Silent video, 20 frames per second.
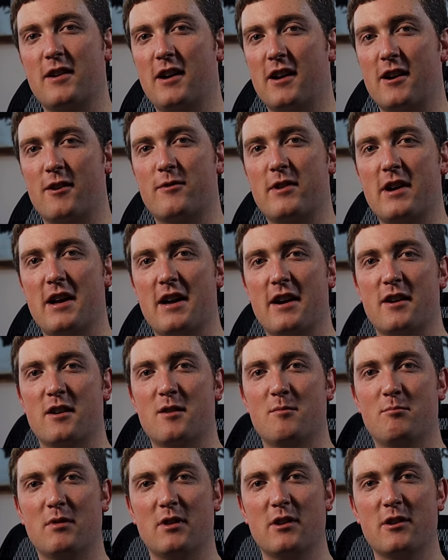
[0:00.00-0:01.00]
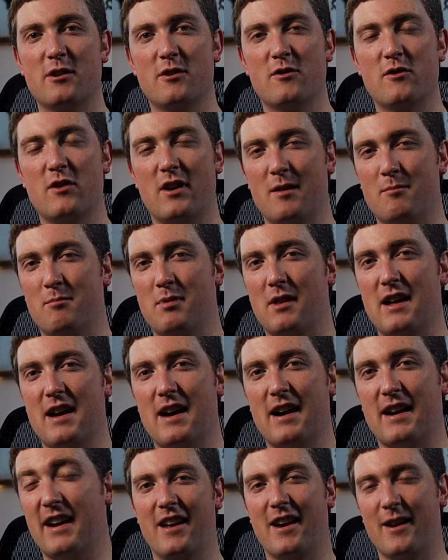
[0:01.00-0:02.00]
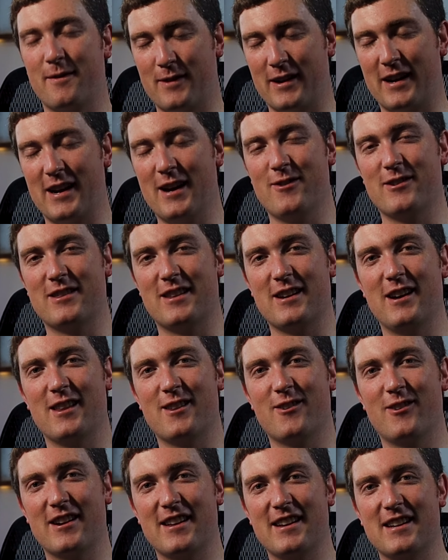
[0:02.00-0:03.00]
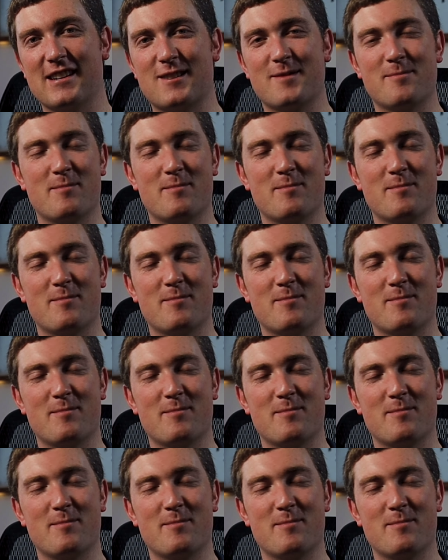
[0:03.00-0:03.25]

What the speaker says: got a red and a blue, a black, and I forget what the other one is,